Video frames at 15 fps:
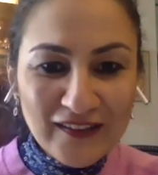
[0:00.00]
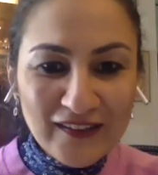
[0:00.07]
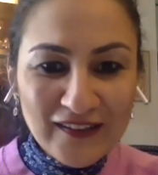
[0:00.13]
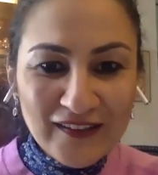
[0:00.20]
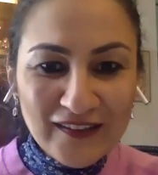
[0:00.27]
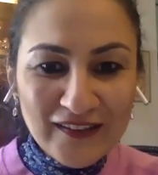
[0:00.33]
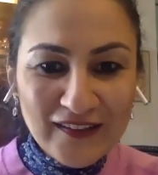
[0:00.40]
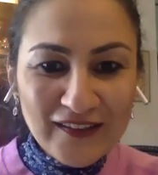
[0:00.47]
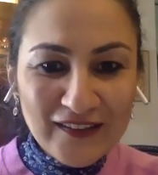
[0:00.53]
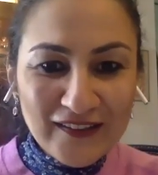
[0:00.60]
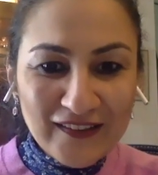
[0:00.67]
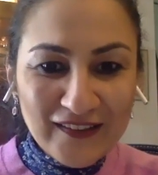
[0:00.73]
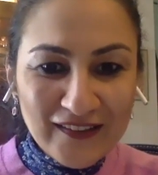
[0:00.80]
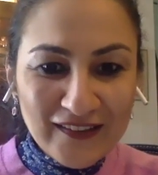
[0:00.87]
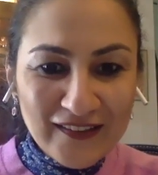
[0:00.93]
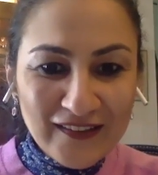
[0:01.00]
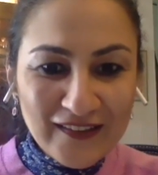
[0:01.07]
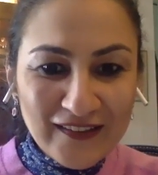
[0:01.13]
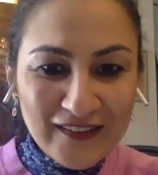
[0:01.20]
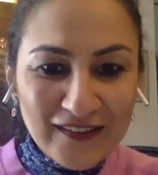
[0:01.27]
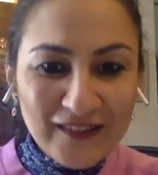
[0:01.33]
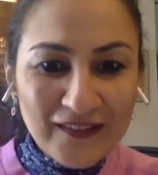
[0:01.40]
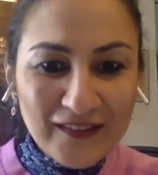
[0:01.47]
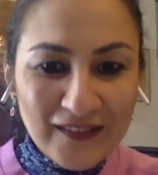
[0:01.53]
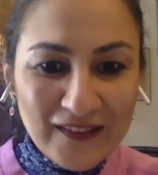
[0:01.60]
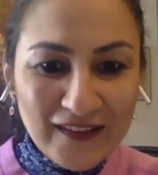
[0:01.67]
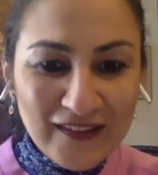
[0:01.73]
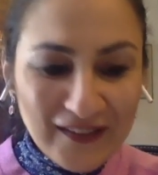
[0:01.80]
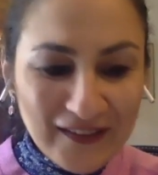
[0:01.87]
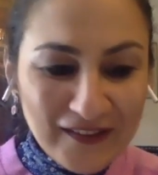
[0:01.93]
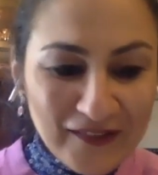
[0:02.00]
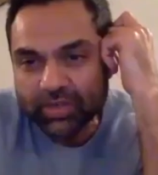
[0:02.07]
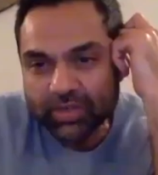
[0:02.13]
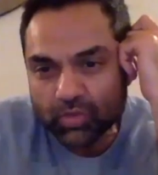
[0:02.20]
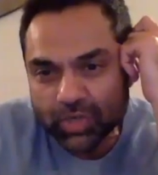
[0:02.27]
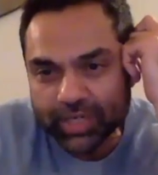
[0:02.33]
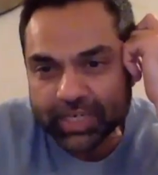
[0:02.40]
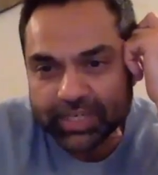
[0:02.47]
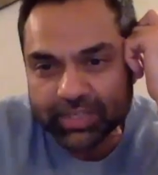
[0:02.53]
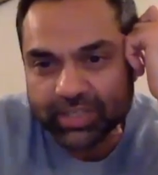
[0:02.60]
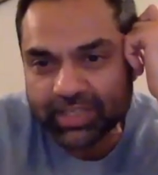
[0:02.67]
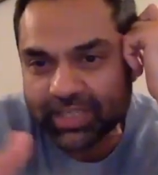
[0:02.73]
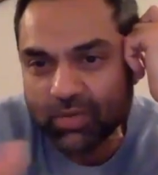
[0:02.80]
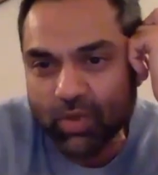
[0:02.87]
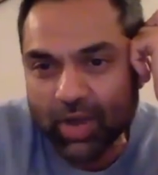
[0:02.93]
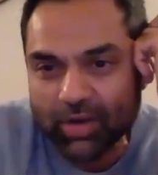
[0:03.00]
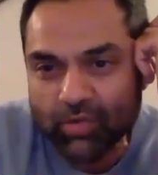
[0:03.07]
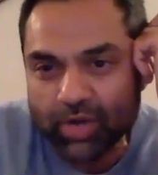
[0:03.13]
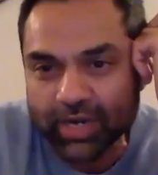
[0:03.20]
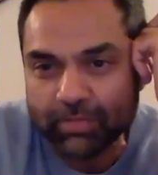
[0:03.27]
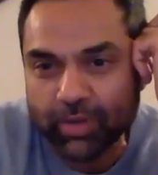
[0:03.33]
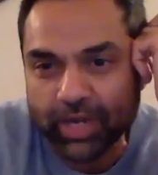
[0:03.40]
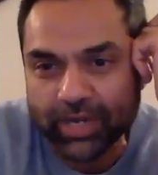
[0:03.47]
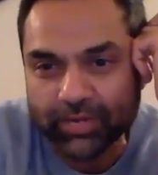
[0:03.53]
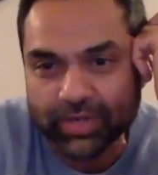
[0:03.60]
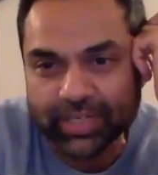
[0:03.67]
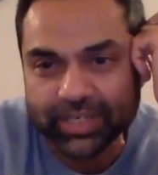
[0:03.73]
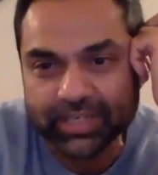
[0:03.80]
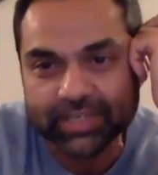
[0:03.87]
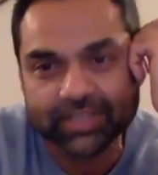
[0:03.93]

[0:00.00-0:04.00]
It's a play on the word wood. So I turned wood into wouldn't. So it's still one word, Bollywouldn't.